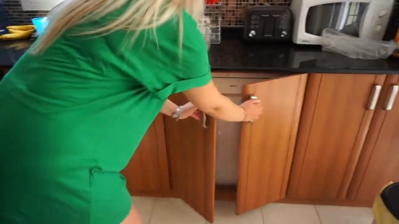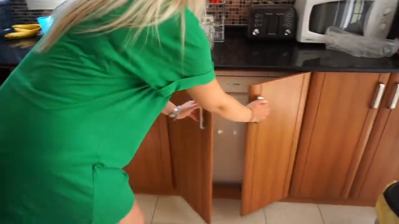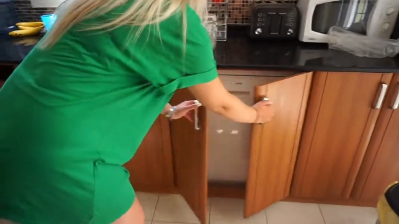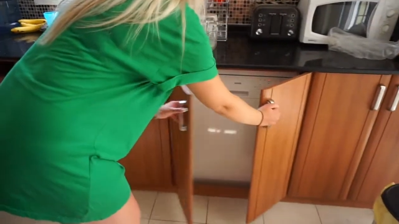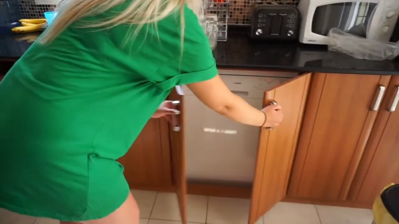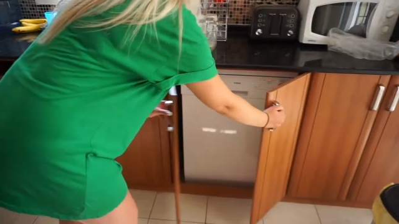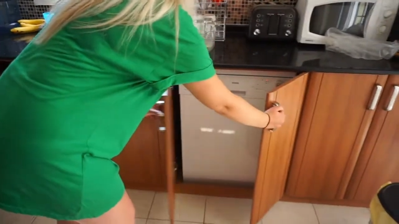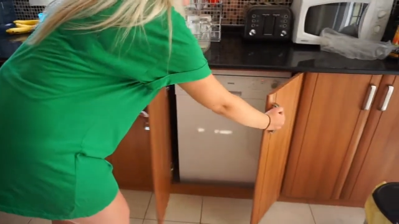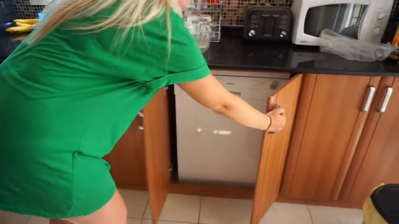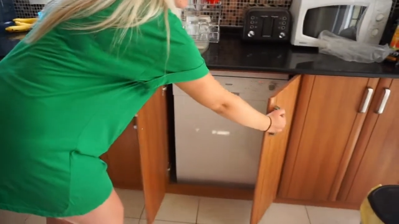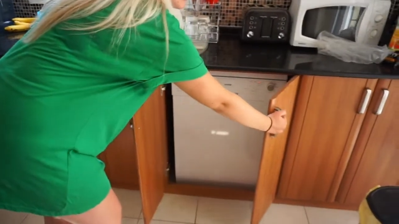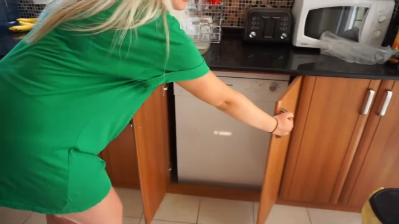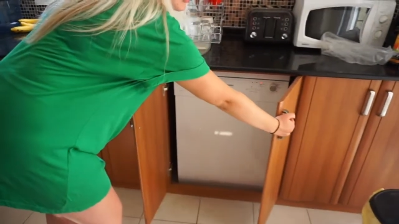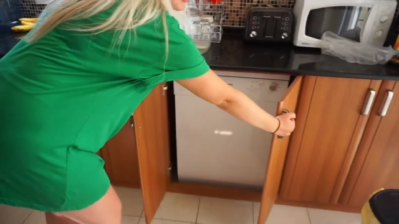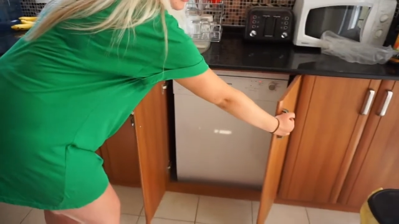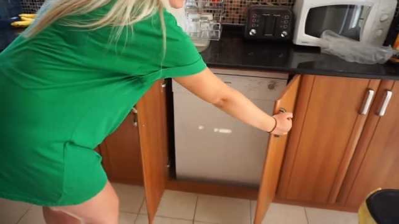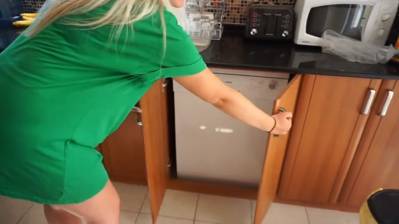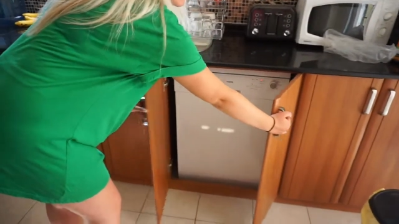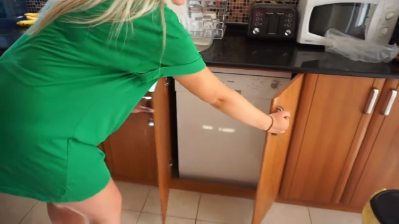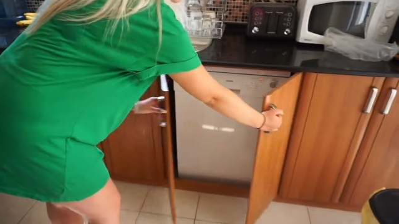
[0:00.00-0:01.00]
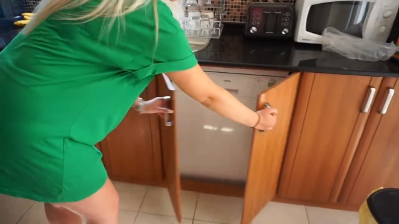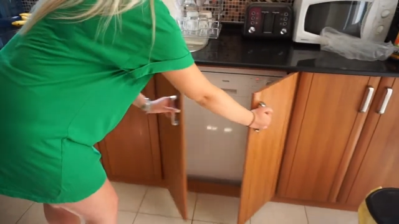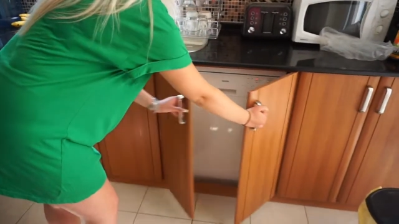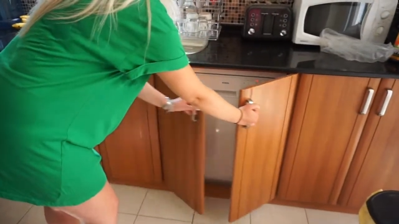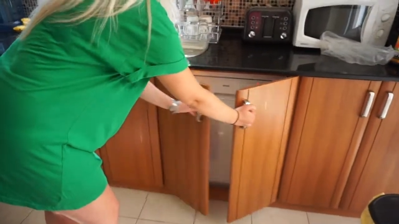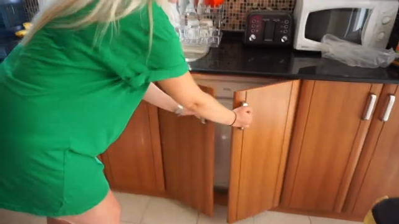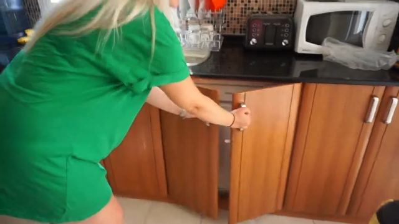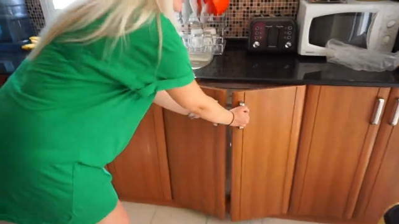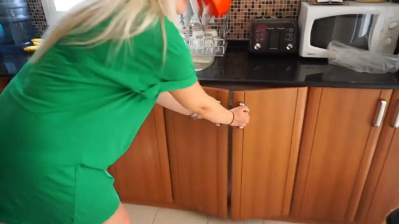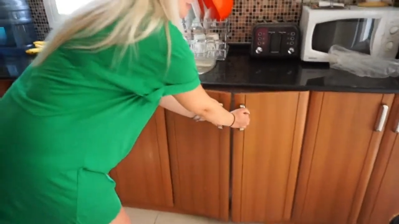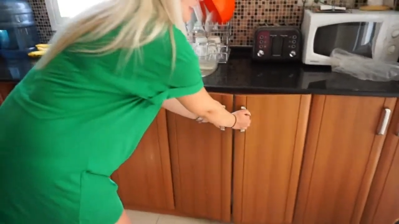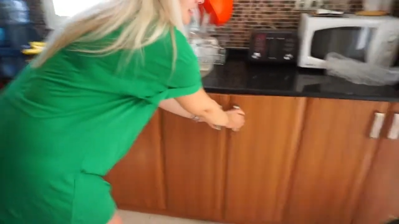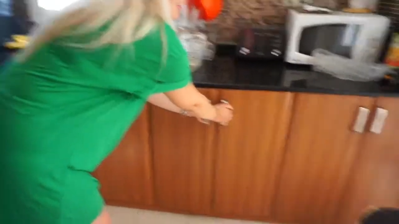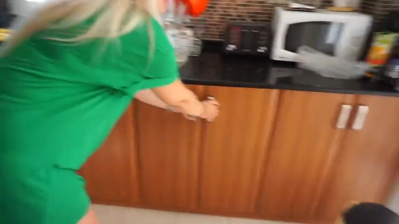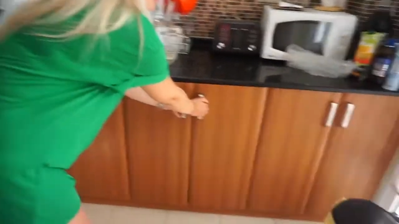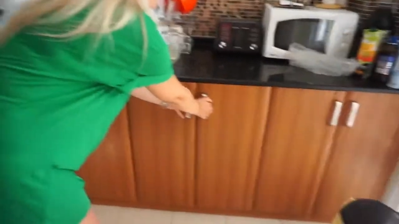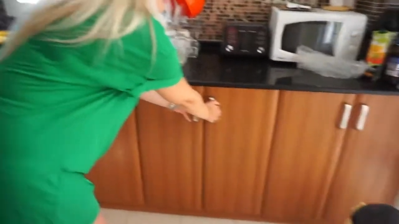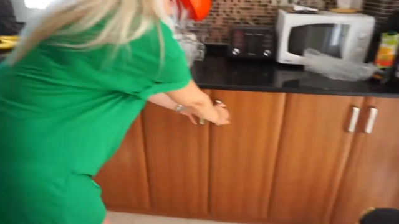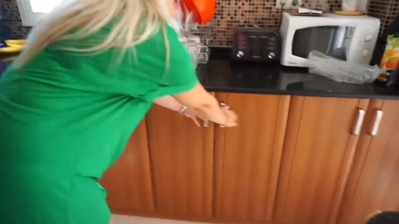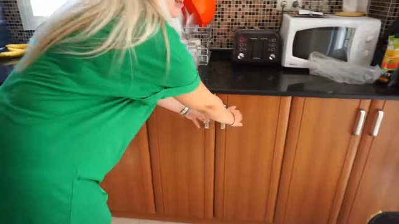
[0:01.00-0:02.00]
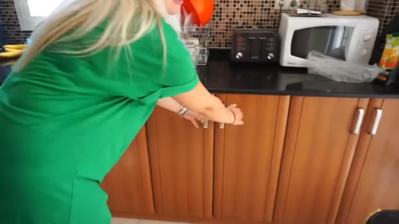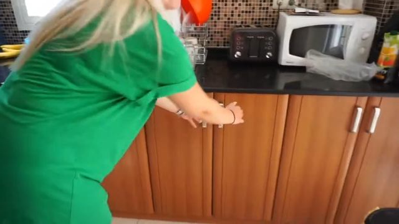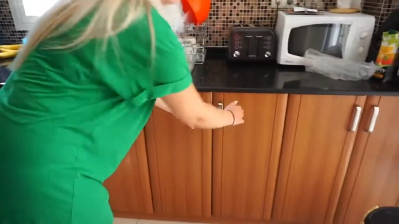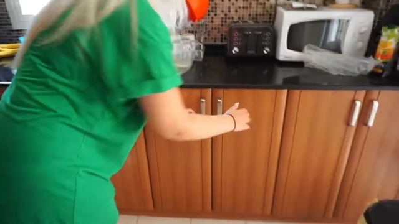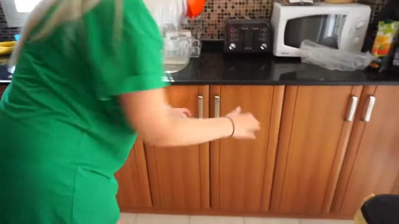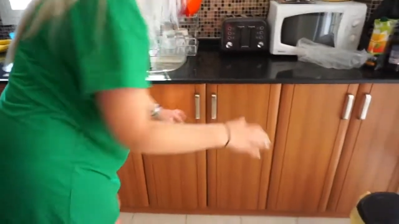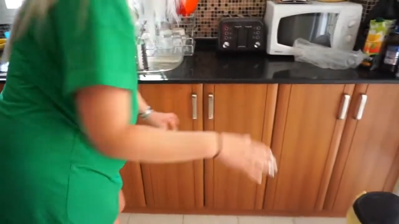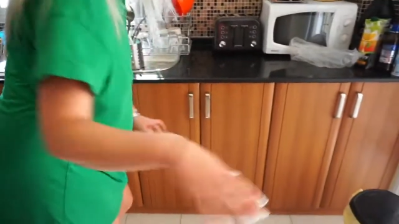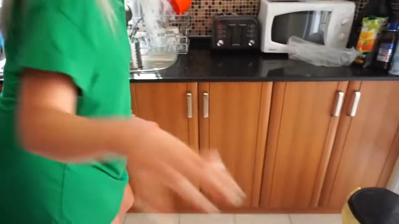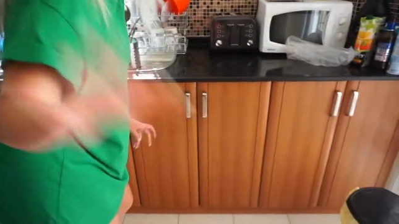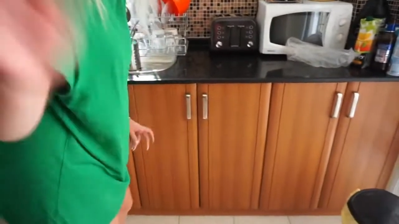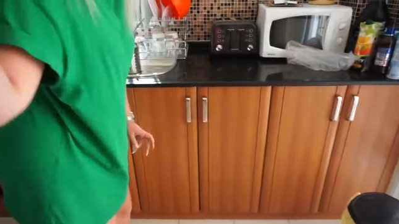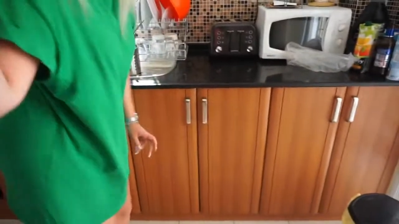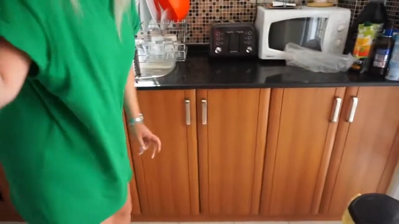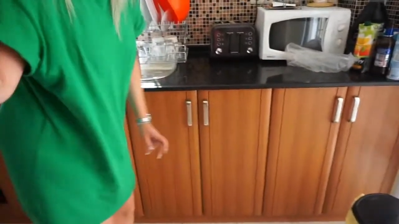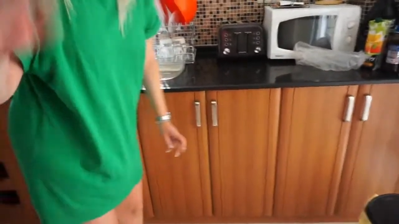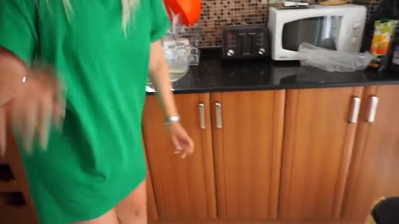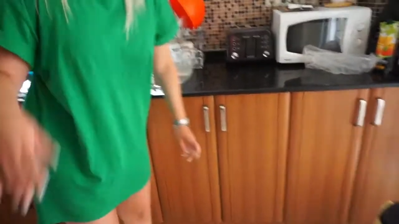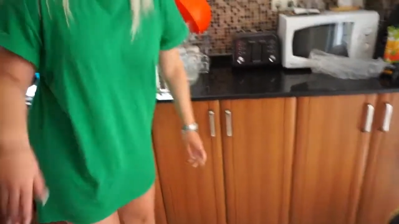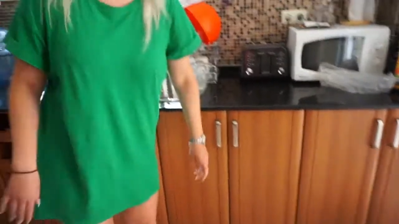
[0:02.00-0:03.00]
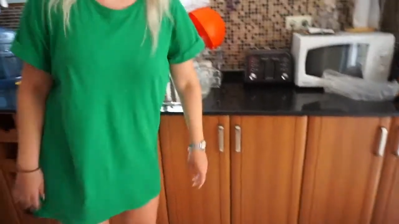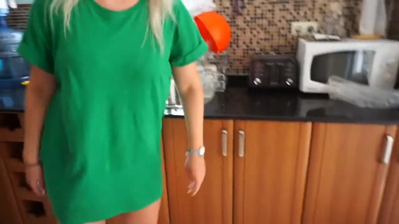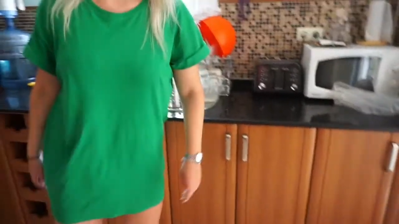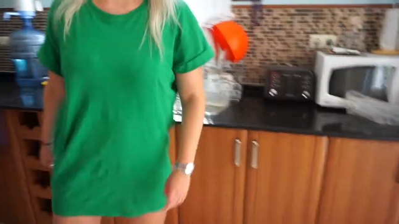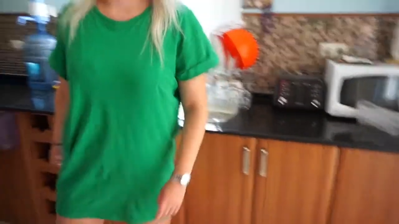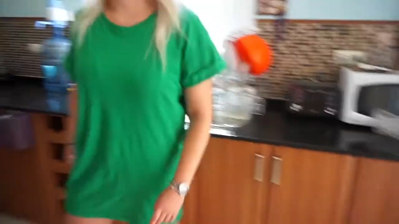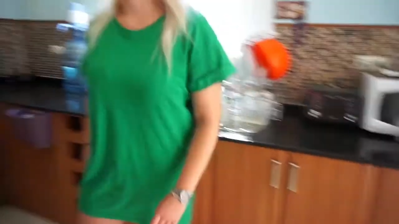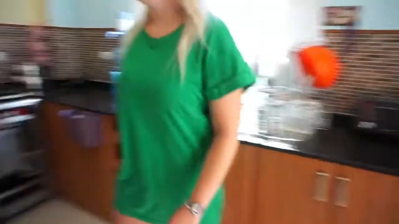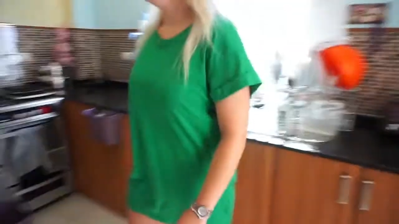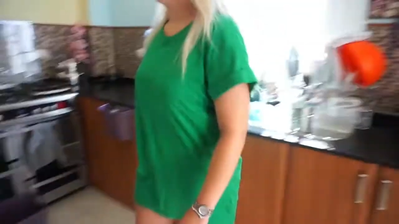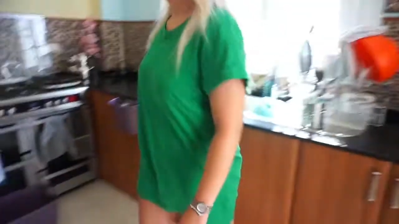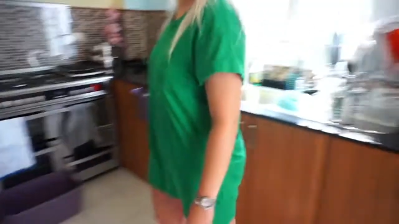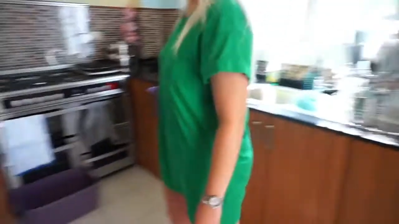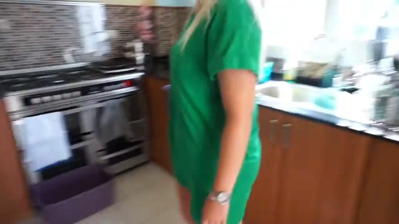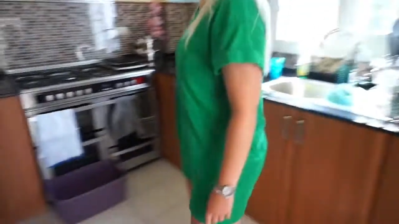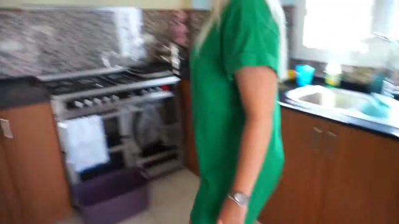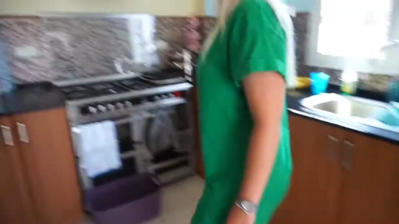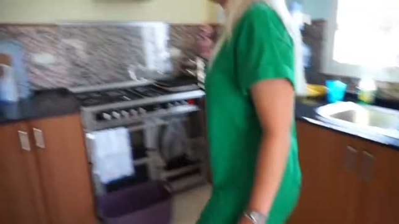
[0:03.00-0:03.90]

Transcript: [unreadable: no face in view]